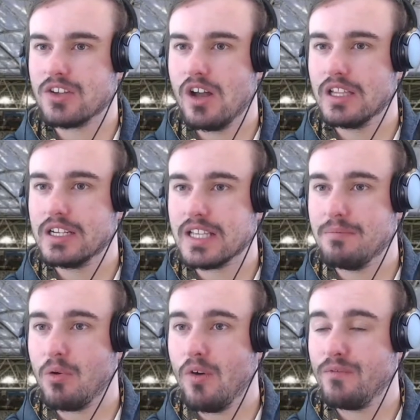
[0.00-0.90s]
Highlanders
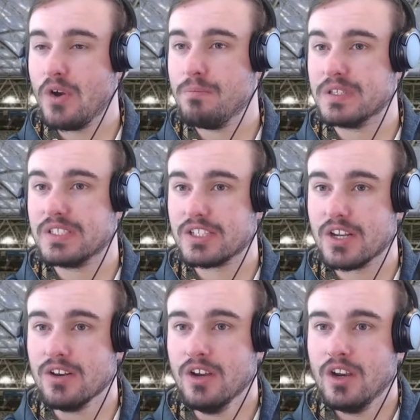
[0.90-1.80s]
had poor field
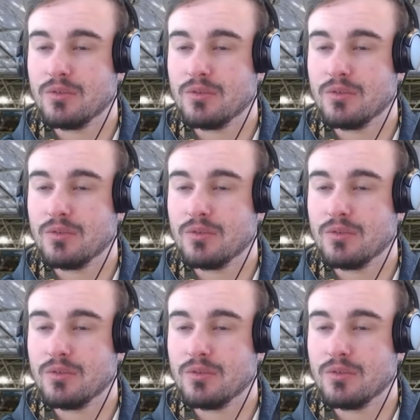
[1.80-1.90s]
position,